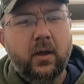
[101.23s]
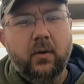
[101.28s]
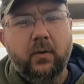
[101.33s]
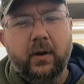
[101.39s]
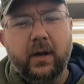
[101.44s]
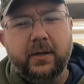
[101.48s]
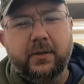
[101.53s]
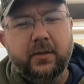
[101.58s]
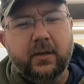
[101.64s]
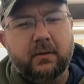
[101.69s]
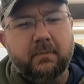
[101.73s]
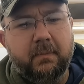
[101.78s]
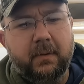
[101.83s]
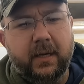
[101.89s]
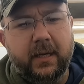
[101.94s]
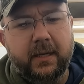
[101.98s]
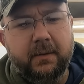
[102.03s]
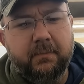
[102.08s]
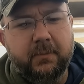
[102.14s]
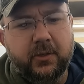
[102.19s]
When I took
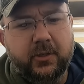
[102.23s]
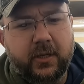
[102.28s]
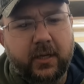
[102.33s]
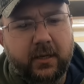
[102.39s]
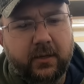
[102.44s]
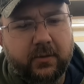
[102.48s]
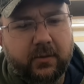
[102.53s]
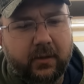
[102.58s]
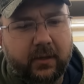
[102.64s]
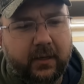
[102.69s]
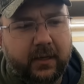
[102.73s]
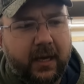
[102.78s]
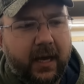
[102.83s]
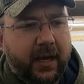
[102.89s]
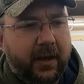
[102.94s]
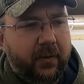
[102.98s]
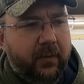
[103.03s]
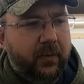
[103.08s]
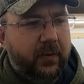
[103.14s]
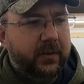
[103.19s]
my machine tool and
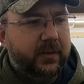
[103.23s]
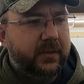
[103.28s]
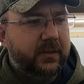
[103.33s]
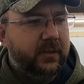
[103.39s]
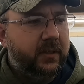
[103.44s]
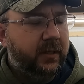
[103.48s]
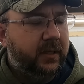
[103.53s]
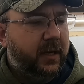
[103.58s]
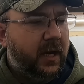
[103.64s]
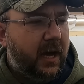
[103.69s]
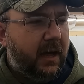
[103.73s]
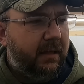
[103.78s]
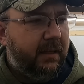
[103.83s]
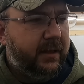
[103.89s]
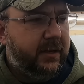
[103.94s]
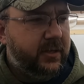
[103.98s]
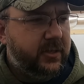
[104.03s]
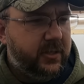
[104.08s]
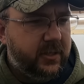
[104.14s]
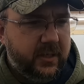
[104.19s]
die courses in
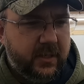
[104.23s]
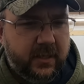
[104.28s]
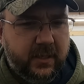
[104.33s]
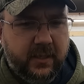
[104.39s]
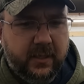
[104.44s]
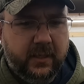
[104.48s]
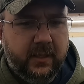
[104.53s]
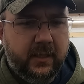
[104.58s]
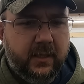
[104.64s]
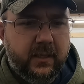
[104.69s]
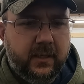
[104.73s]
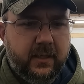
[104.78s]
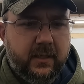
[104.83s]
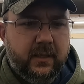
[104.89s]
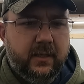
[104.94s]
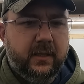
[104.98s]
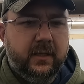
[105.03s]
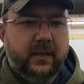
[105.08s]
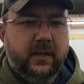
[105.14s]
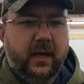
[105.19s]
college,
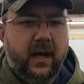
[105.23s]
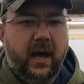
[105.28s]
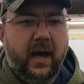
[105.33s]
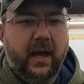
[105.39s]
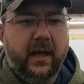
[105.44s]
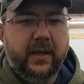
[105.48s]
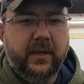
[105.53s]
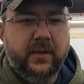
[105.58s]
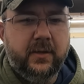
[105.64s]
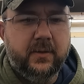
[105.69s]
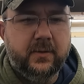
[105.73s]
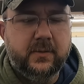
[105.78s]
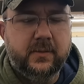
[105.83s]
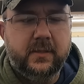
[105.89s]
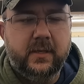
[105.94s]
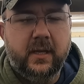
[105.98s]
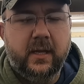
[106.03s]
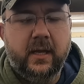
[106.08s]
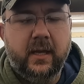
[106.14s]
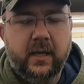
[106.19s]
I
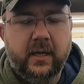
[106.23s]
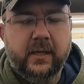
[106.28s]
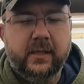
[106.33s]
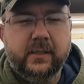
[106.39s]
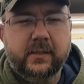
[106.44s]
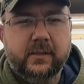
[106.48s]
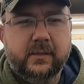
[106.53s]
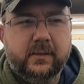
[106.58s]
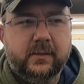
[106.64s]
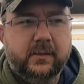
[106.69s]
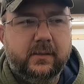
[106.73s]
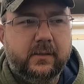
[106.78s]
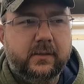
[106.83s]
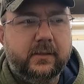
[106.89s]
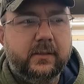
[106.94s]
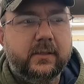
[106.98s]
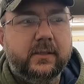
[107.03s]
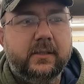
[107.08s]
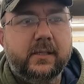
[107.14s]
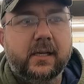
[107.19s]
used a
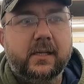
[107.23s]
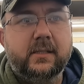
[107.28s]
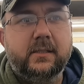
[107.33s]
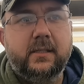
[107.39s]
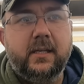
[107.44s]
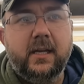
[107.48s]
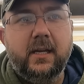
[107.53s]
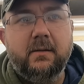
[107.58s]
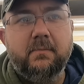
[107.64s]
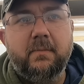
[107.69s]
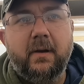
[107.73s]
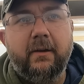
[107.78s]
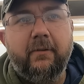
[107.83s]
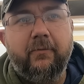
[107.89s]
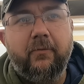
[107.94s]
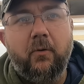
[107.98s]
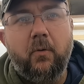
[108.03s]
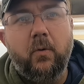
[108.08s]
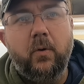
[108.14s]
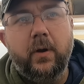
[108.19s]
16 by
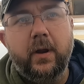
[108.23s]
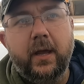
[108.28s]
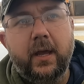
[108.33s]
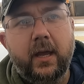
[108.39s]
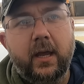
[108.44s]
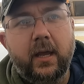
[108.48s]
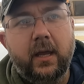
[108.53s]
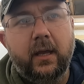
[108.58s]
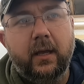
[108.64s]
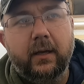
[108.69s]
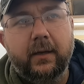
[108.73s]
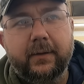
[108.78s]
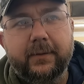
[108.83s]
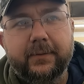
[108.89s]
40